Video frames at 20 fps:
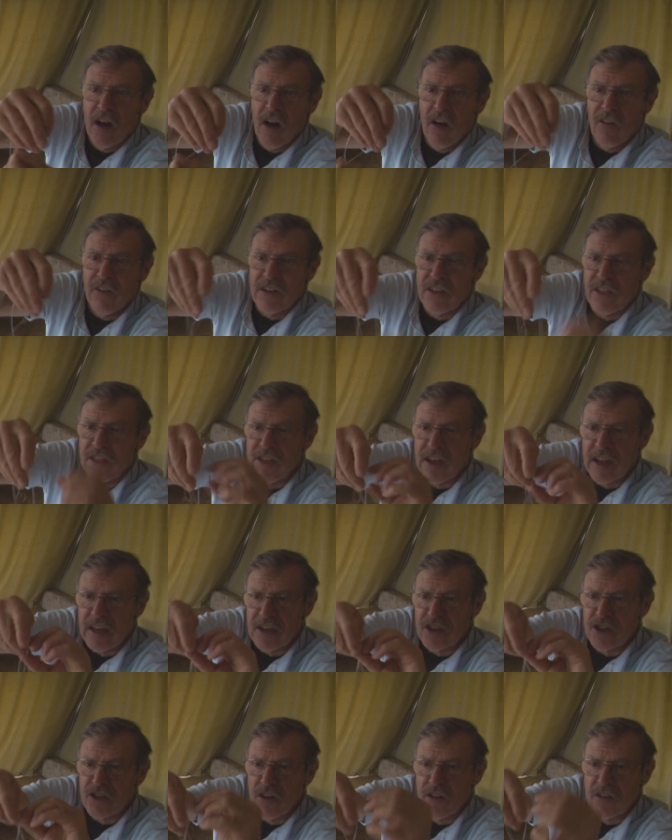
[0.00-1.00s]
of a
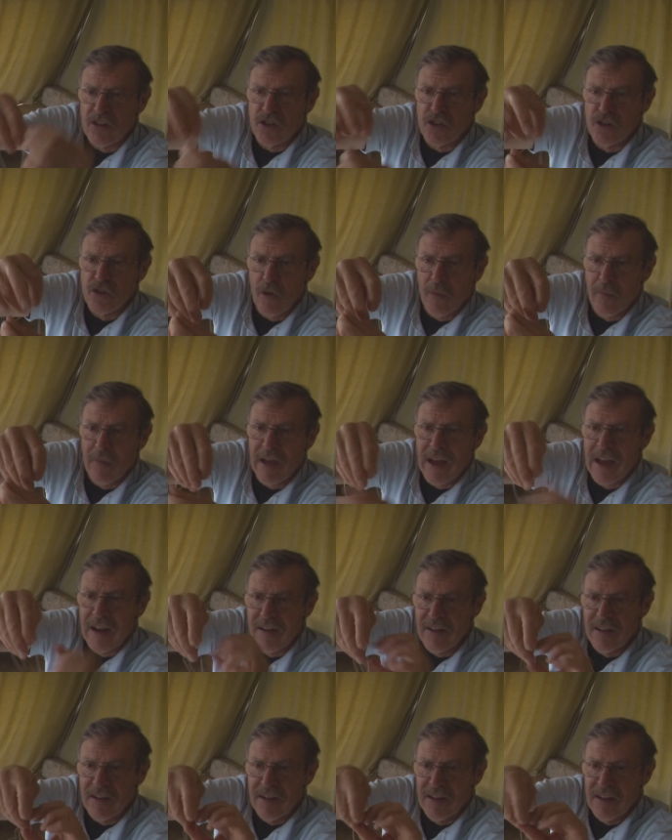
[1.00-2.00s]
thickness to stop that
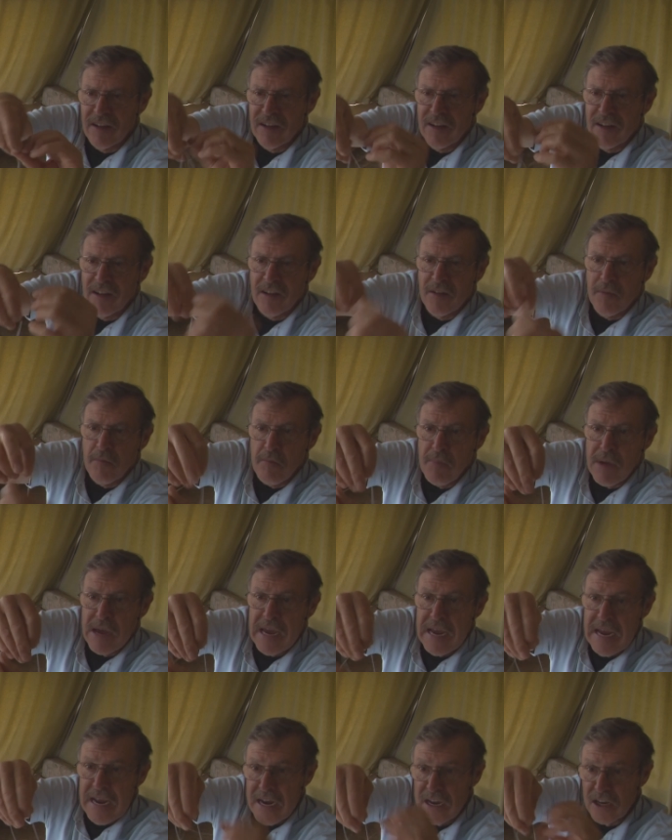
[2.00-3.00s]

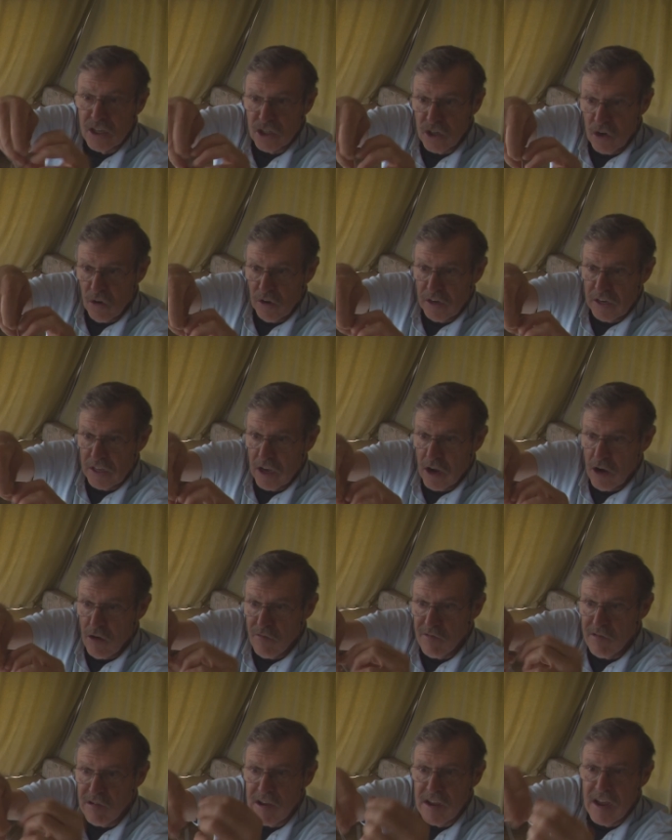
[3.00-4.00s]
bead sliding
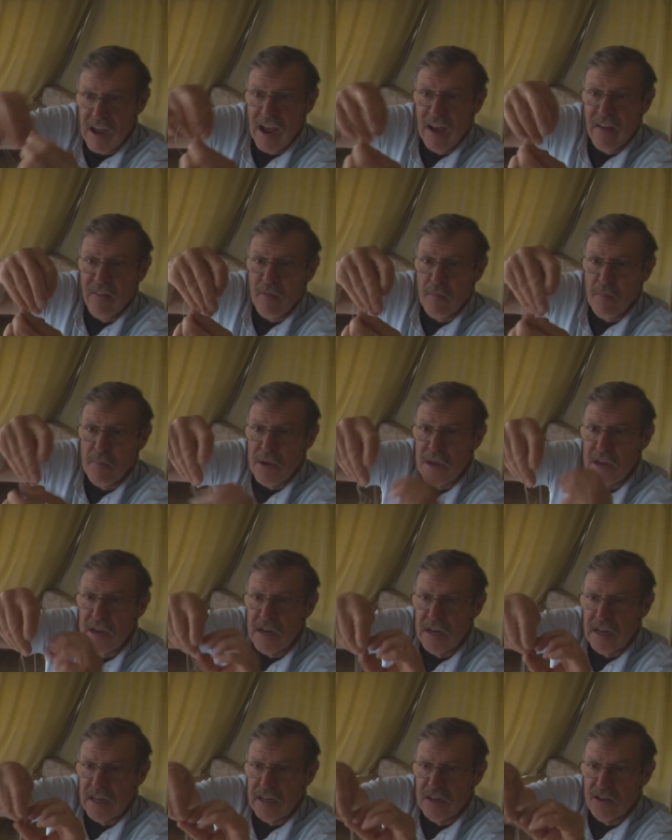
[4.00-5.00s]
over it, and the
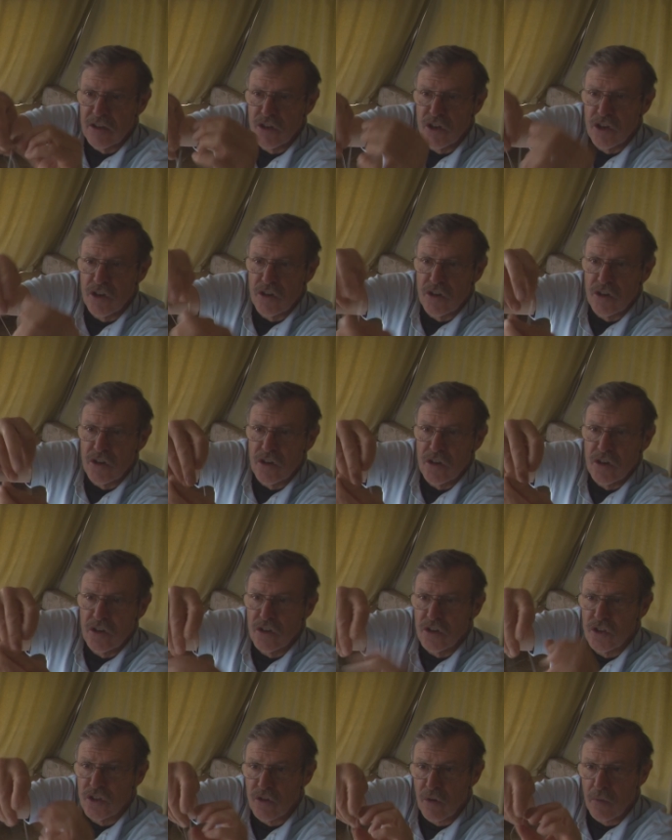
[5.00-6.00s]
bead in turn
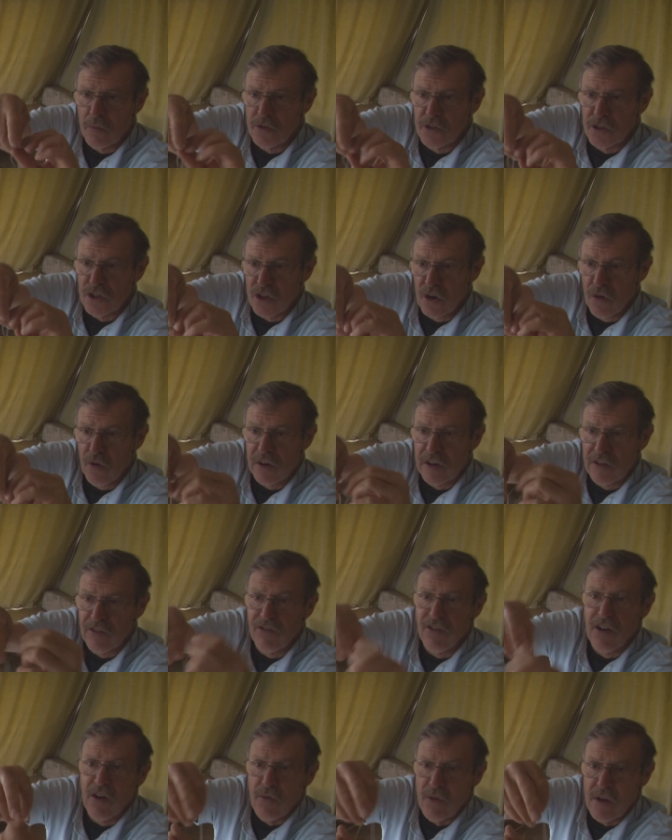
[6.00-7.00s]
stops the sliding
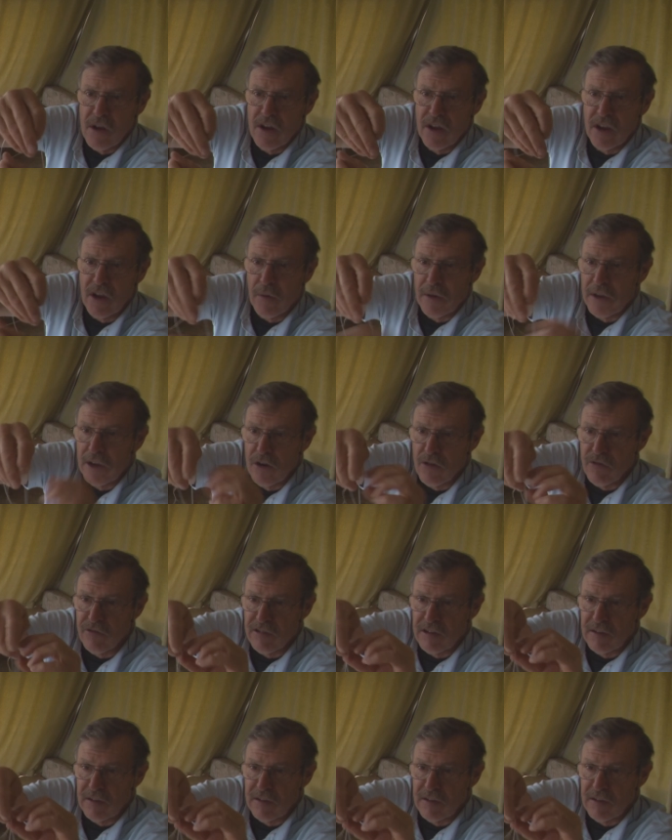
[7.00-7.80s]
float going over